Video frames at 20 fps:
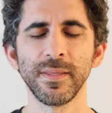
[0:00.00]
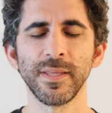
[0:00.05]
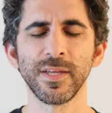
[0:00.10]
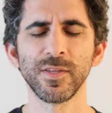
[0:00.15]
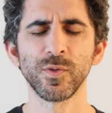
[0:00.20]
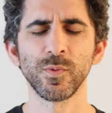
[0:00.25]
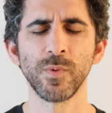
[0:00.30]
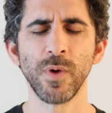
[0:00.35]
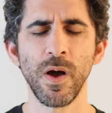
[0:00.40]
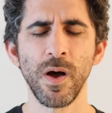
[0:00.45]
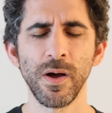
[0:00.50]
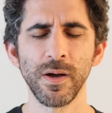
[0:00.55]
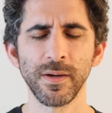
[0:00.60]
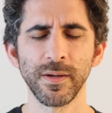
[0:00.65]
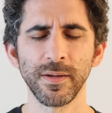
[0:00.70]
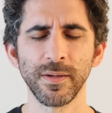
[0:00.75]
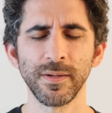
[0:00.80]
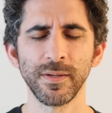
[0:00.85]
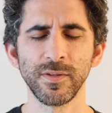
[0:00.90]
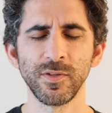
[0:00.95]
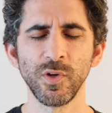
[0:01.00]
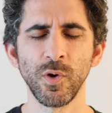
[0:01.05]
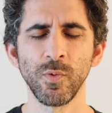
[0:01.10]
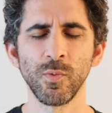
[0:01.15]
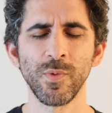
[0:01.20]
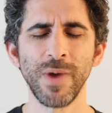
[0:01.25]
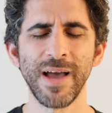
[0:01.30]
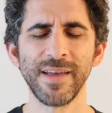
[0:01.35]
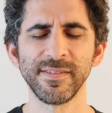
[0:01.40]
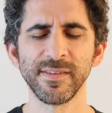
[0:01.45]
That's wrong.
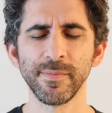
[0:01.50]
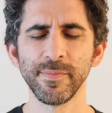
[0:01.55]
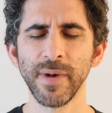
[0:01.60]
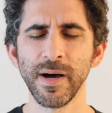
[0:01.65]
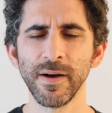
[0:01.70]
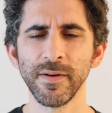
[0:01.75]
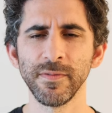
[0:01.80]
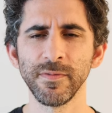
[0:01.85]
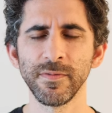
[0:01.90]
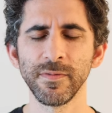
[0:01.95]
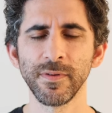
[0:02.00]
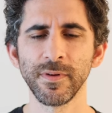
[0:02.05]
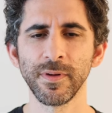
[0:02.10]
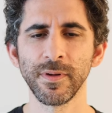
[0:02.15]
Don't rise above.